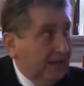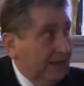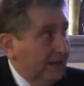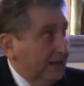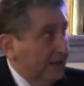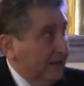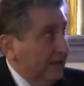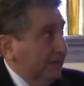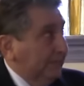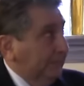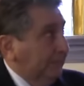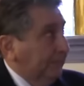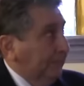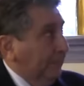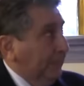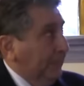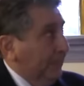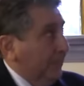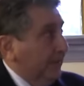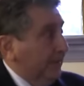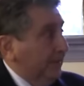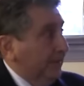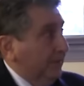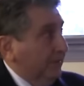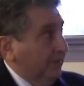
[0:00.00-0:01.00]
Um,
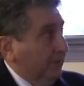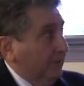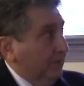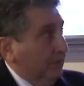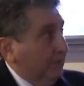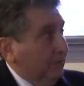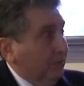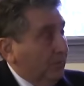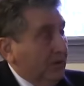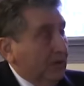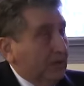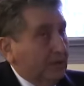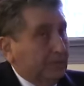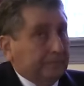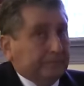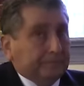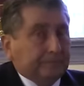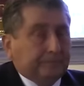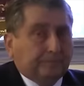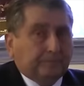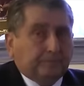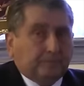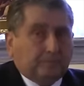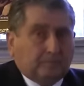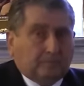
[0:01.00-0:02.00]

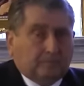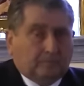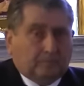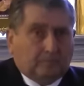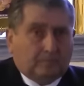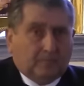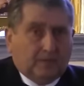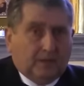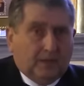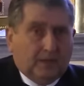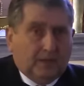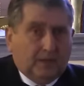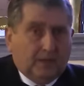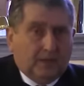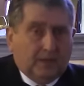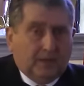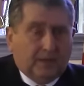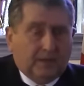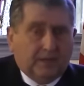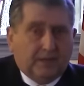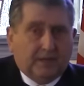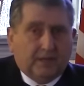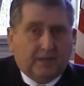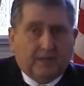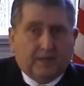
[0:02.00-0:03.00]
well,
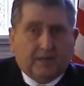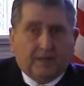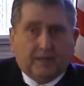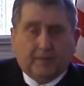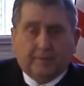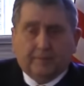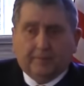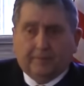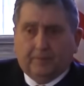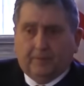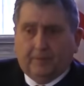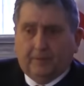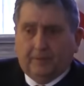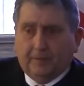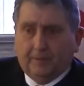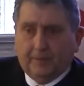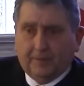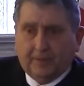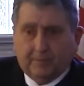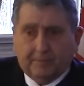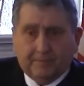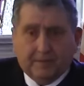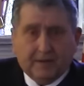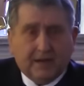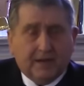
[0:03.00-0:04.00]
the uh,
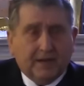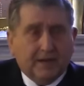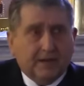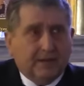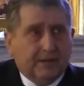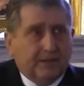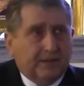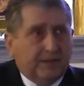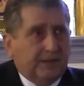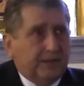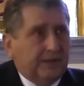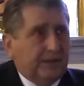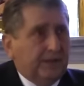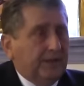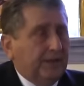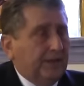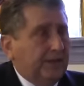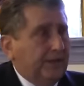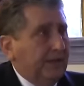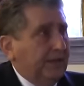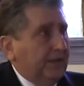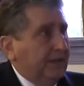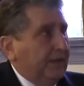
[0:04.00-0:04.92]
the, bod- the